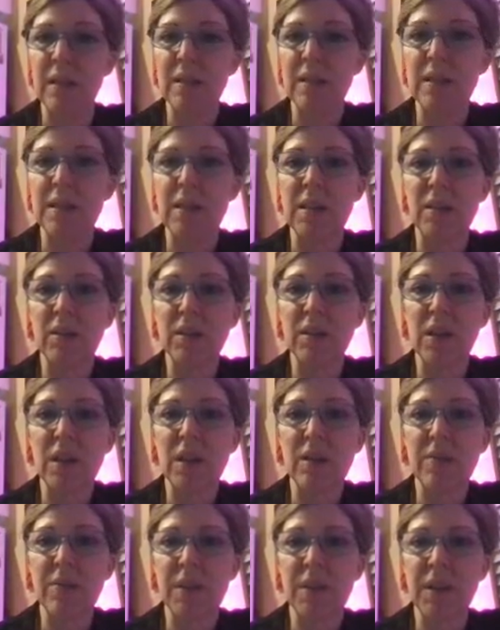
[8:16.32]
The
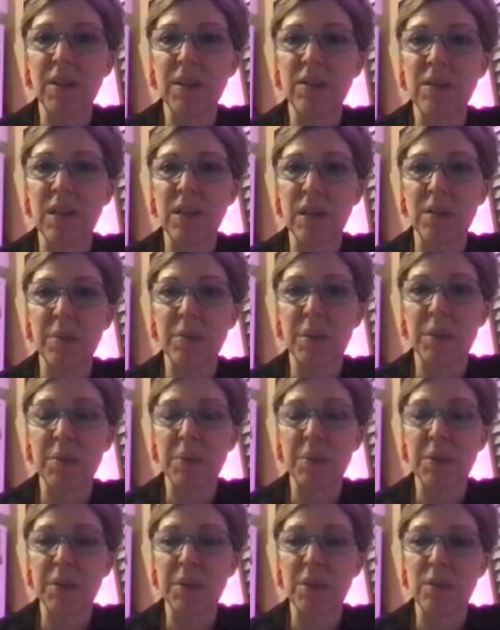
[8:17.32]
terracotta figures that have been
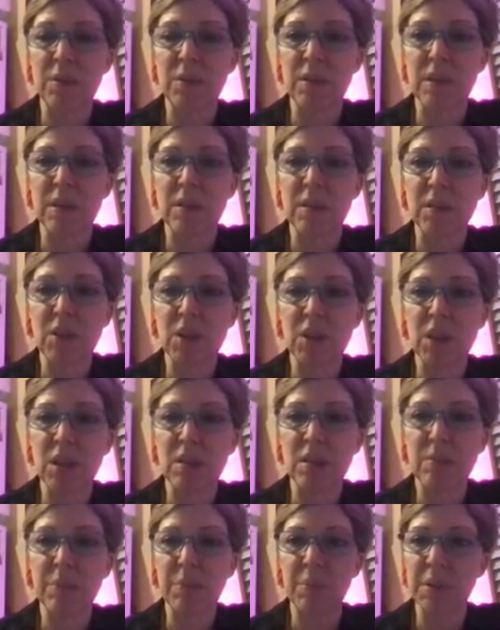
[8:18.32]
produced in
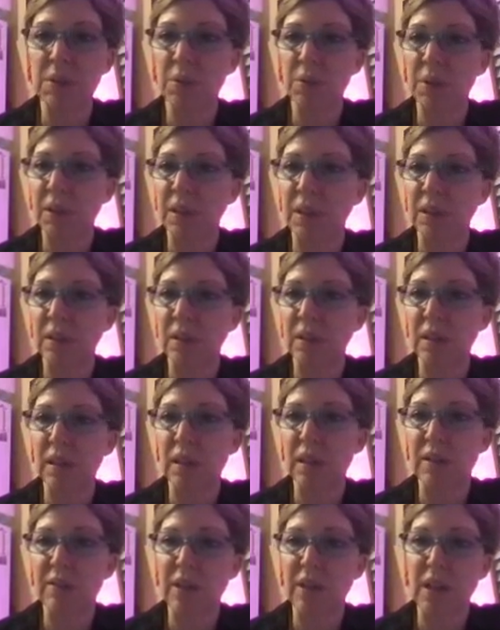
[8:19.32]
Djenne between
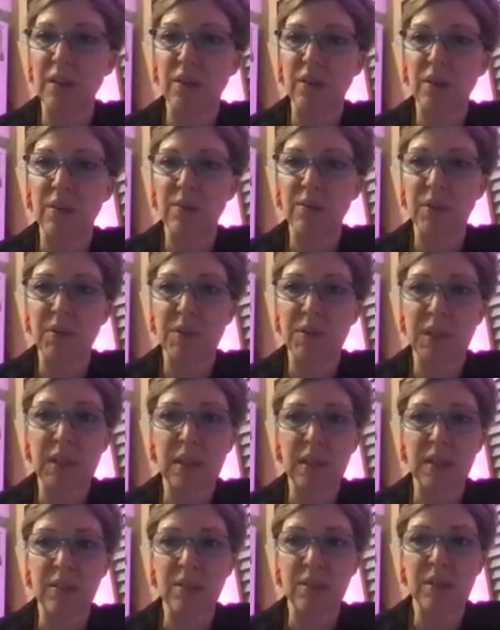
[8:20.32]
1100 and
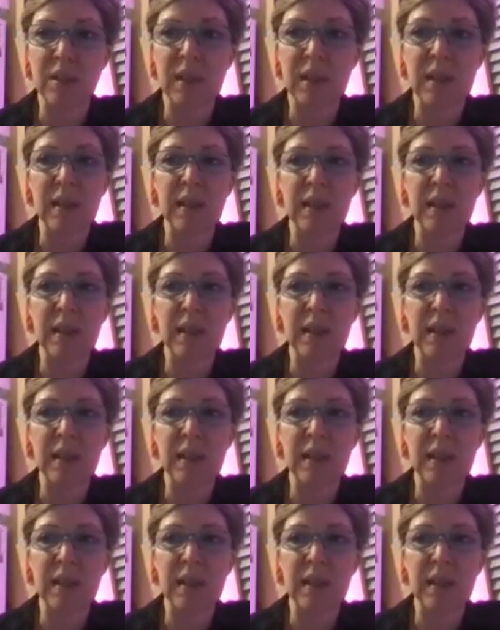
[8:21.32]
1500